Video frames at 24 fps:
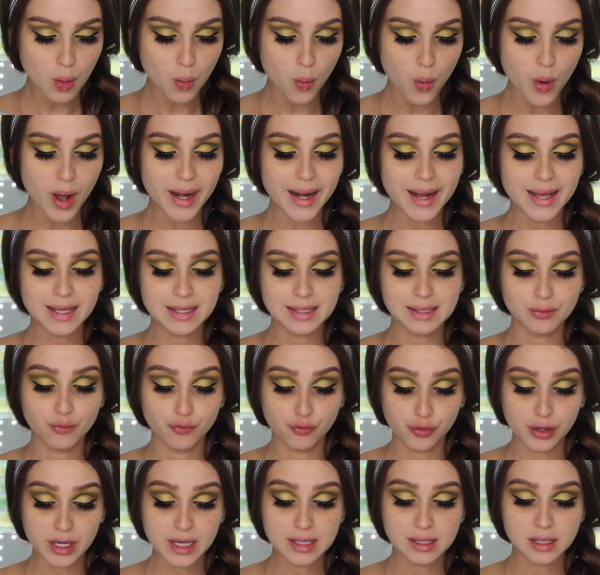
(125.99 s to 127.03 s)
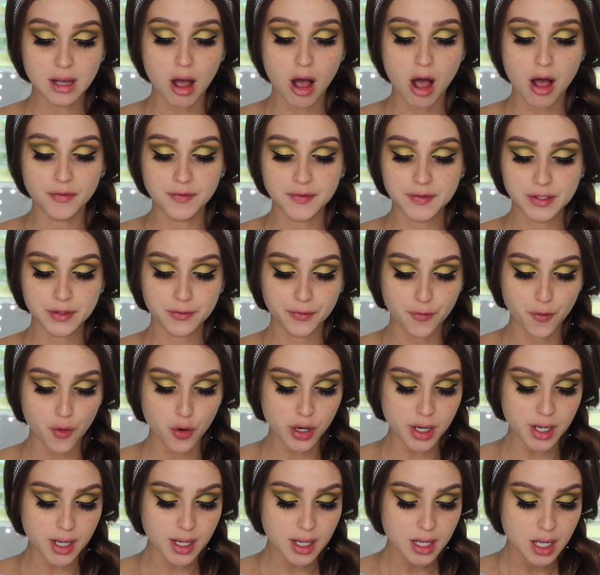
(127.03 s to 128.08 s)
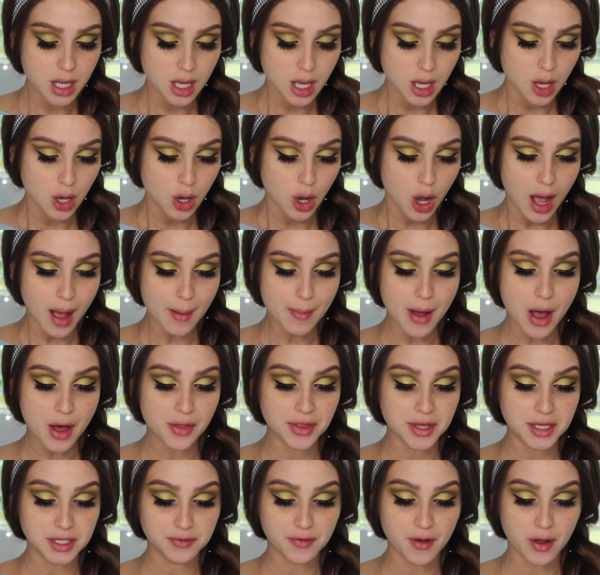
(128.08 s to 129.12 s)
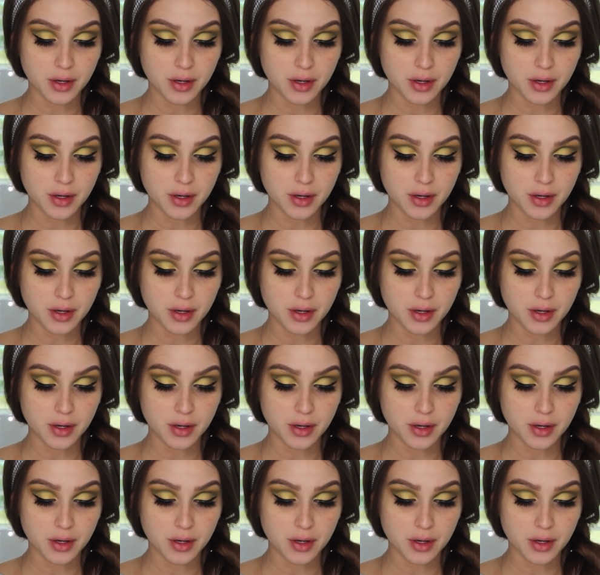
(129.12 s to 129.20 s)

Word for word: what it reads off of Sephora about this